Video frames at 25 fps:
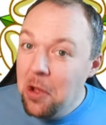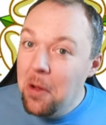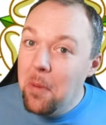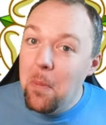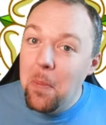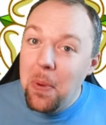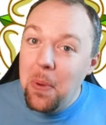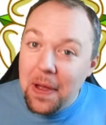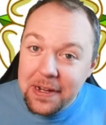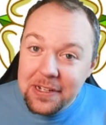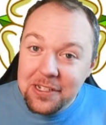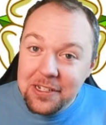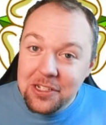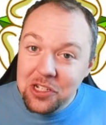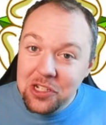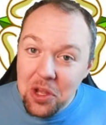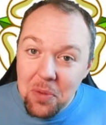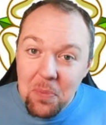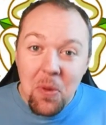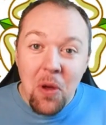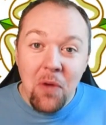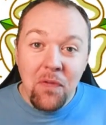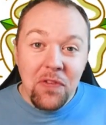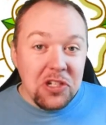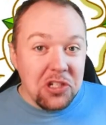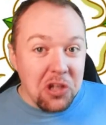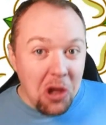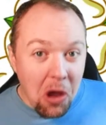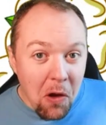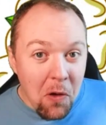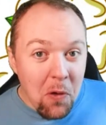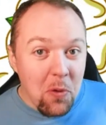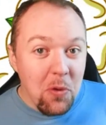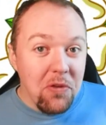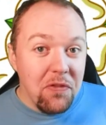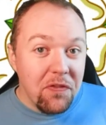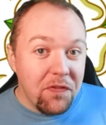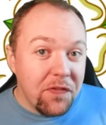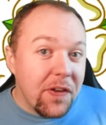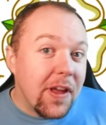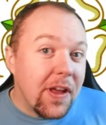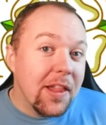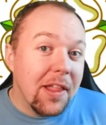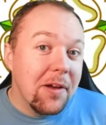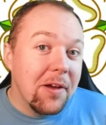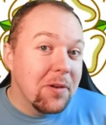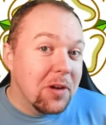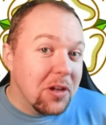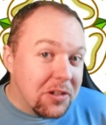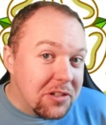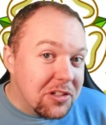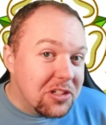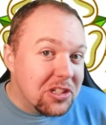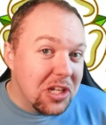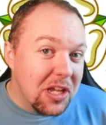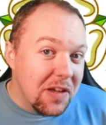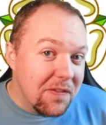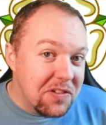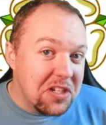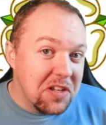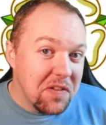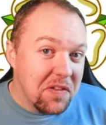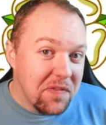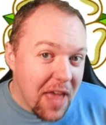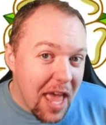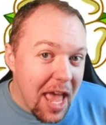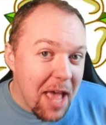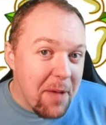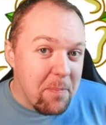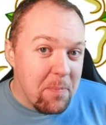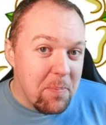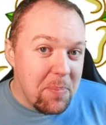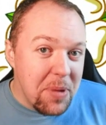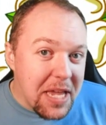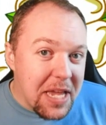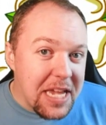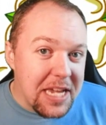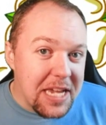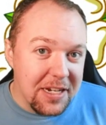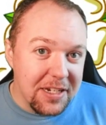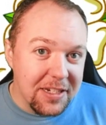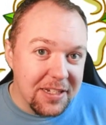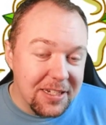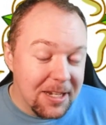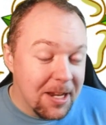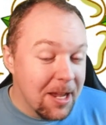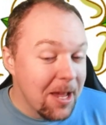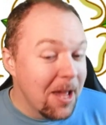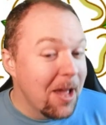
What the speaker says: by some of his own fellow conservative MPs.